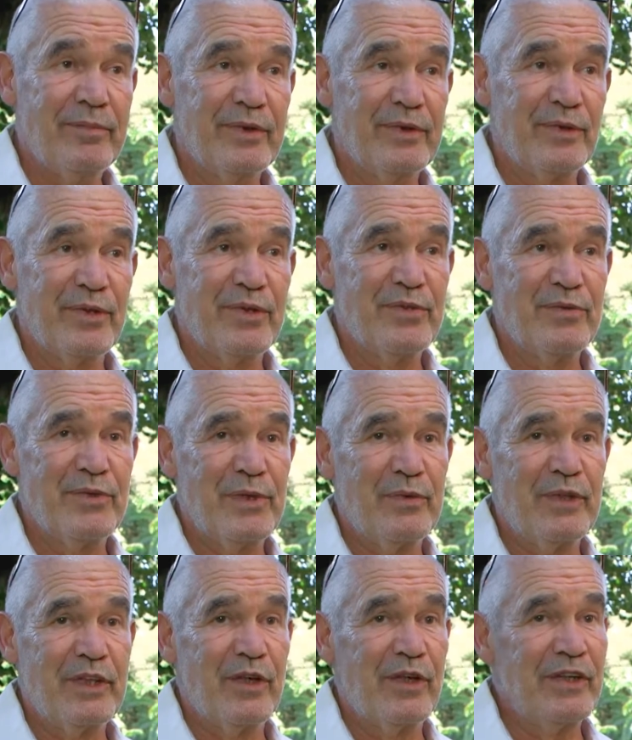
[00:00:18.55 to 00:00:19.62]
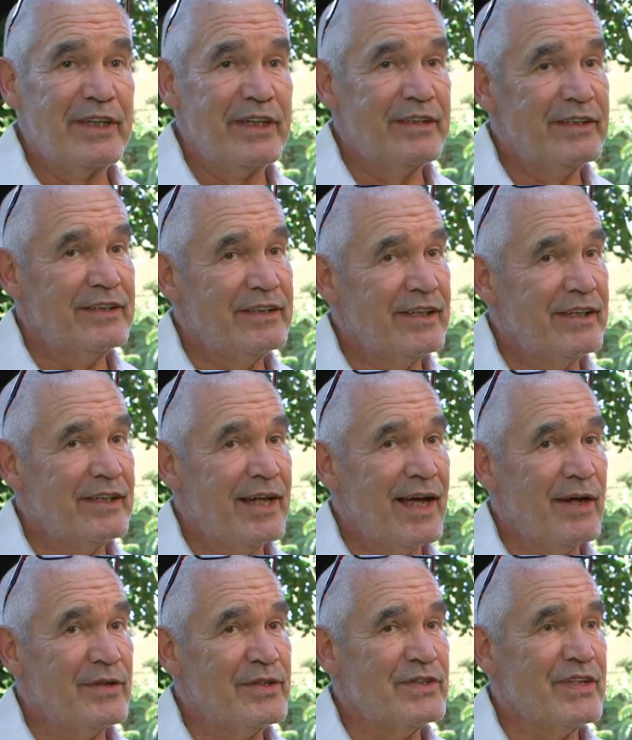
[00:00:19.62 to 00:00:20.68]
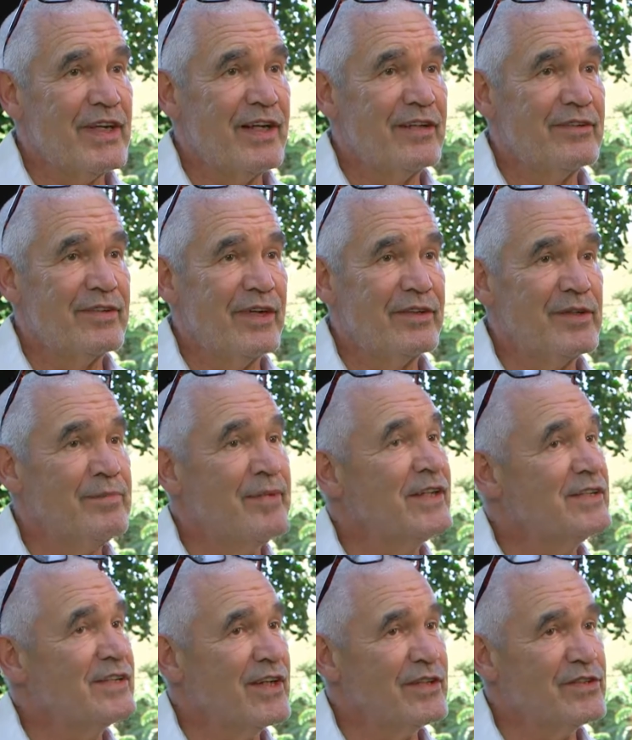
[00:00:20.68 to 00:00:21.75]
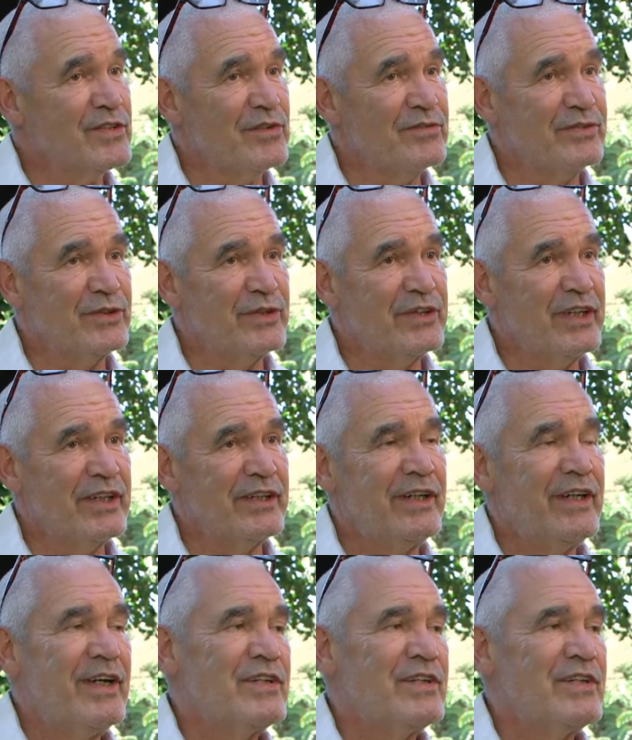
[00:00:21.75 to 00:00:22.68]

because we were orienting ourselves on the Médecins Sans Frontières,